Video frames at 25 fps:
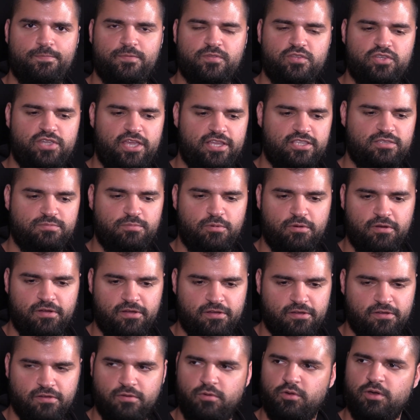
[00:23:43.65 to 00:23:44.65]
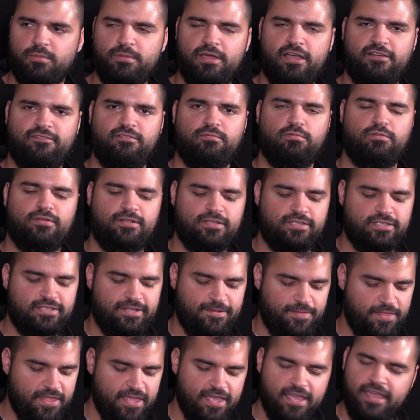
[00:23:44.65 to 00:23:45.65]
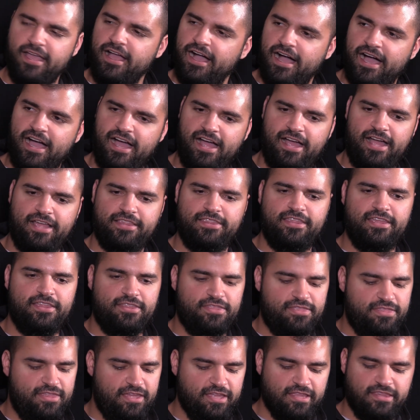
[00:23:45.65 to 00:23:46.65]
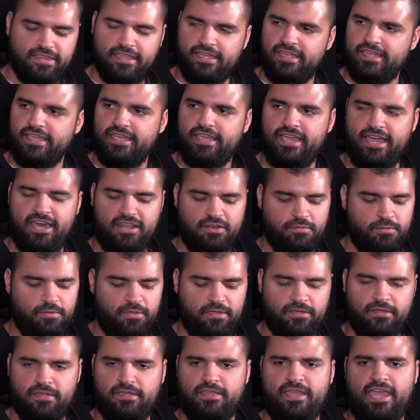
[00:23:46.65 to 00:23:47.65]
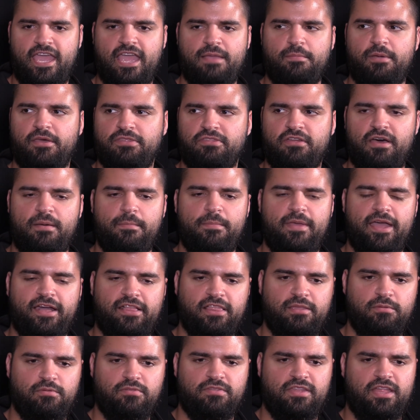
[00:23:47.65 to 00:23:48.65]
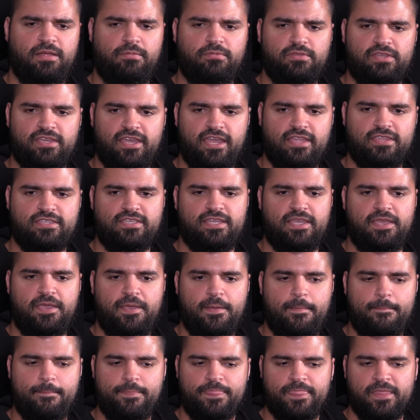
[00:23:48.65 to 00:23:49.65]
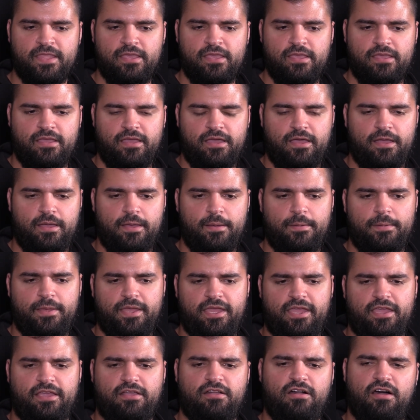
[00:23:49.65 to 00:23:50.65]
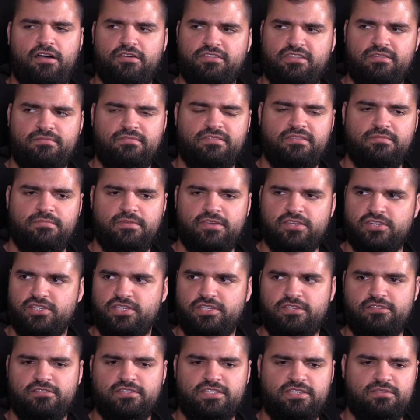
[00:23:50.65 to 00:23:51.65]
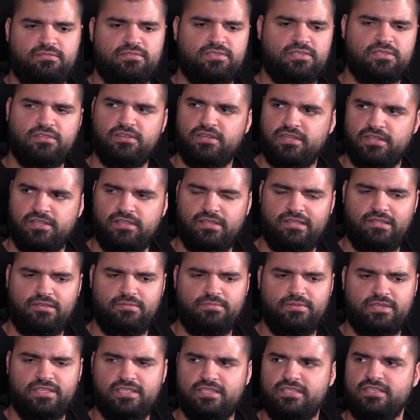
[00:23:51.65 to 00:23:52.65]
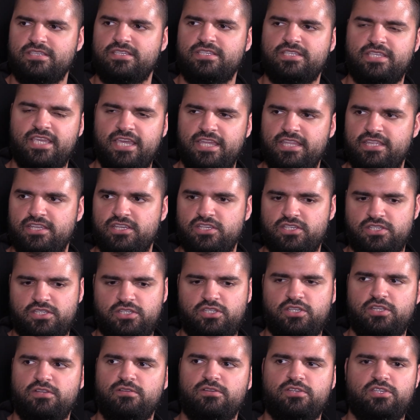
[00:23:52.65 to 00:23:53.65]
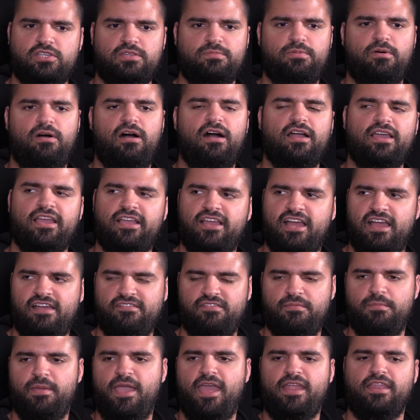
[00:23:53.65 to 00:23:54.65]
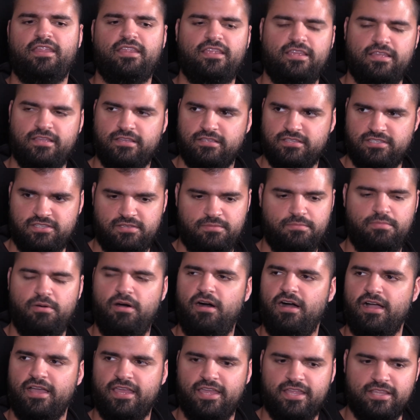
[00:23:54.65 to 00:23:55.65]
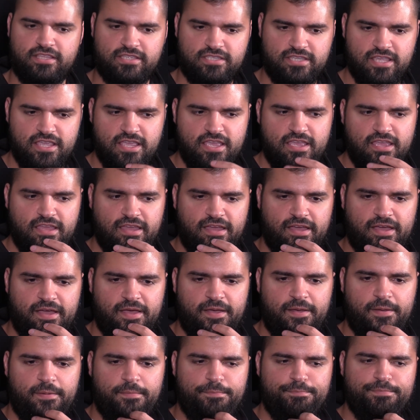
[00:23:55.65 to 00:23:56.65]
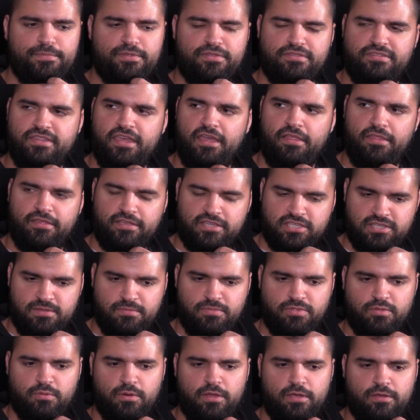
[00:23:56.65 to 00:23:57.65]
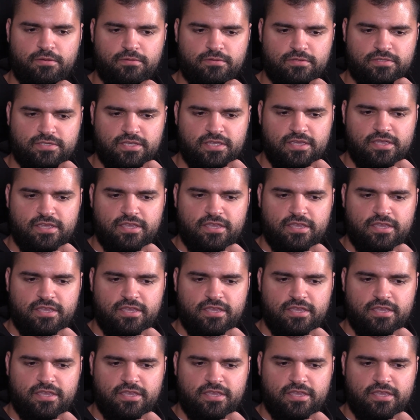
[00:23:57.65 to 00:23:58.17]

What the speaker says: Chance Parker, quarterback for Princeton, I didn't think that he had a really good game. I thought Beckley was able to get to him and cause him some issues. He was looking a little bit skittish, jitterish in the pocket, kind of abandoning some pockets, sailing some throws.